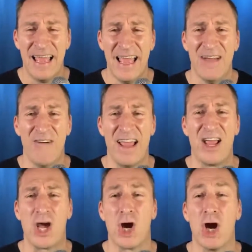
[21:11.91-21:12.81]
And my
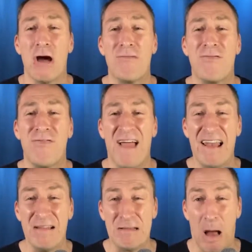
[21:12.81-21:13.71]

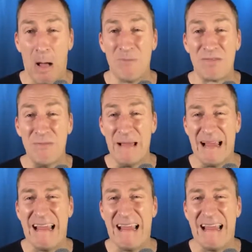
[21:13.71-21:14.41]
girlfriend dumped me.